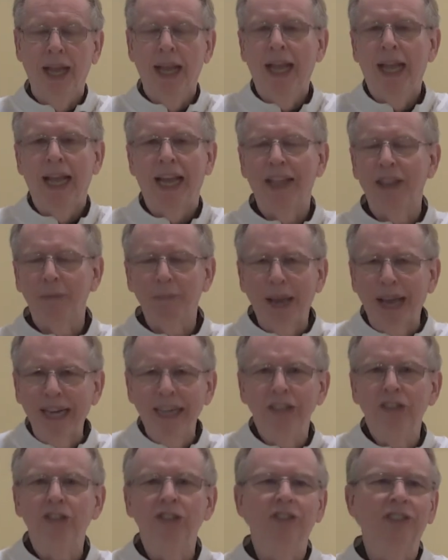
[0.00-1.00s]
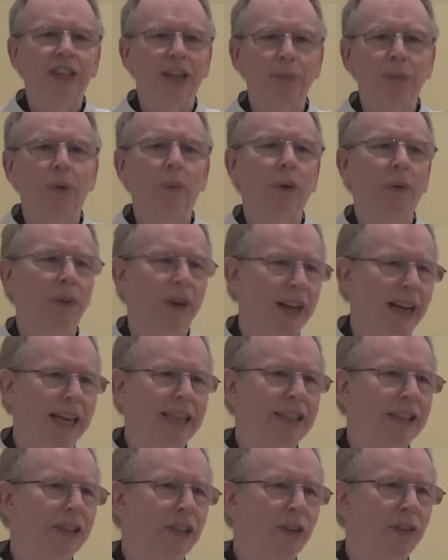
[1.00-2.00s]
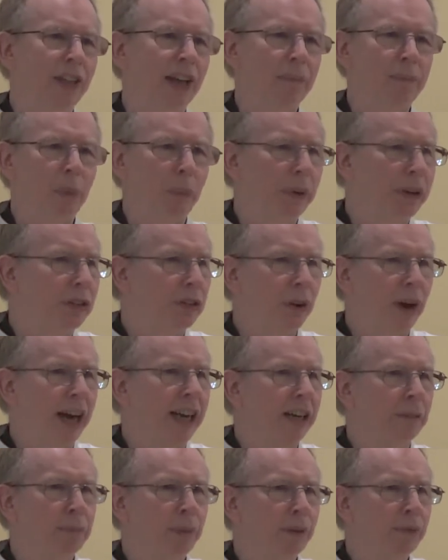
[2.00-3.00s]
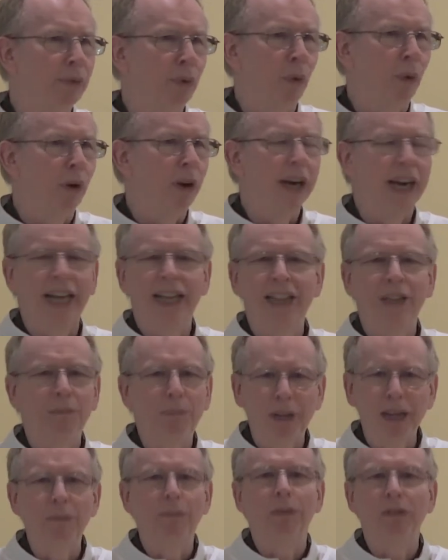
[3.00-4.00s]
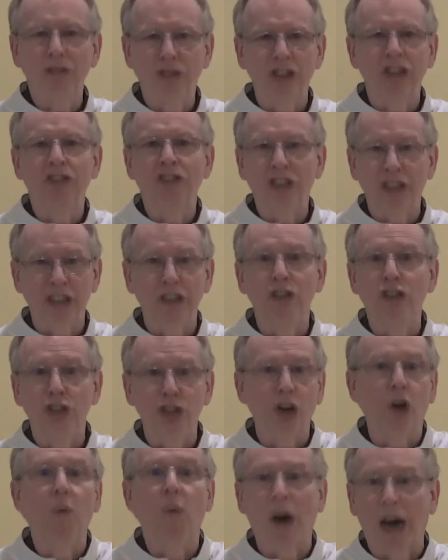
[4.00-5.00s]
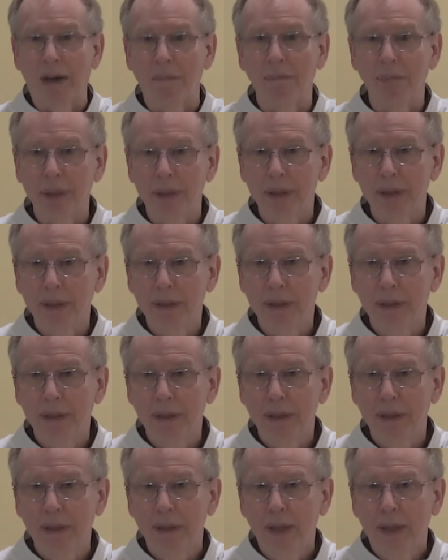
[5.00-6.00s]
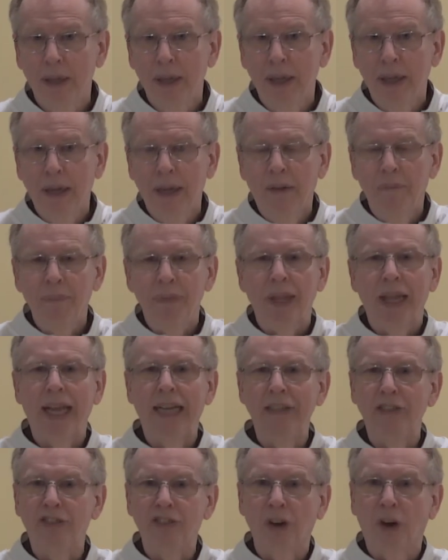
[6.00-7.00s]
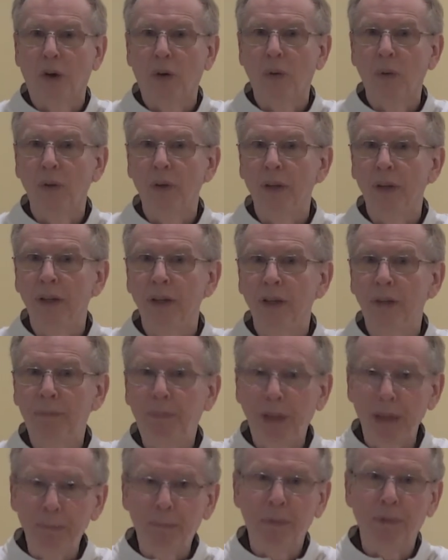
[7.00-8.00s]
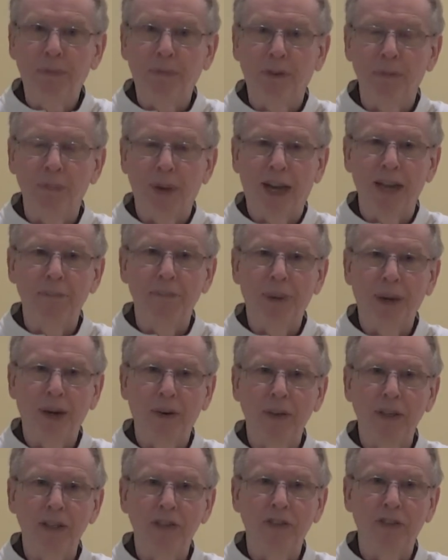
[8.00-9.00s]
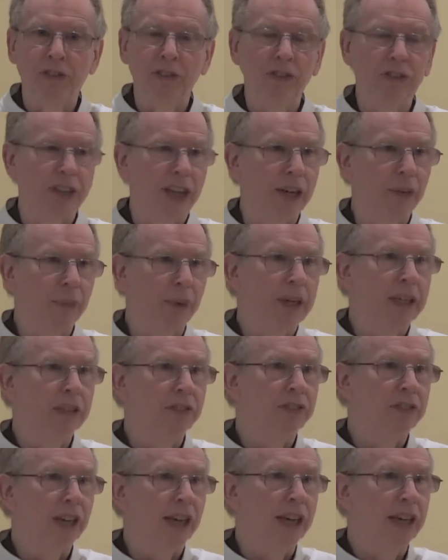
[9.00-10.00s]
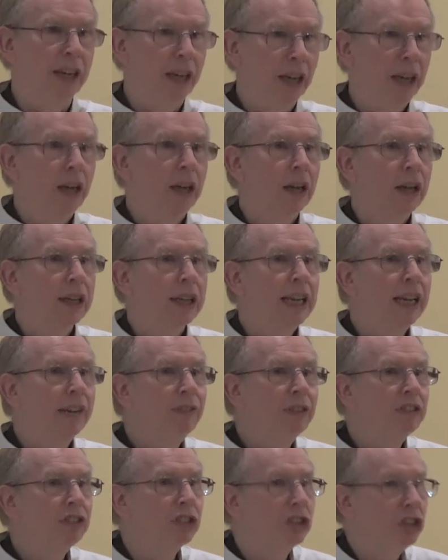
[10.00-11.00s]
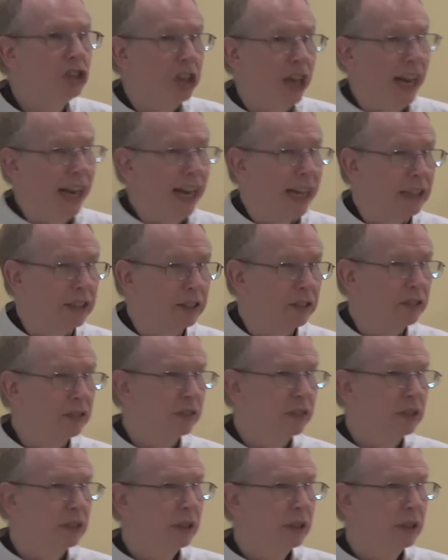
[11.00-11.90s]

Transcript: And the manager said, Well, we would like to do that, but we tried it before and the people just didn't show up. And so the people from my parish, St. Rita, said, Give us a chance.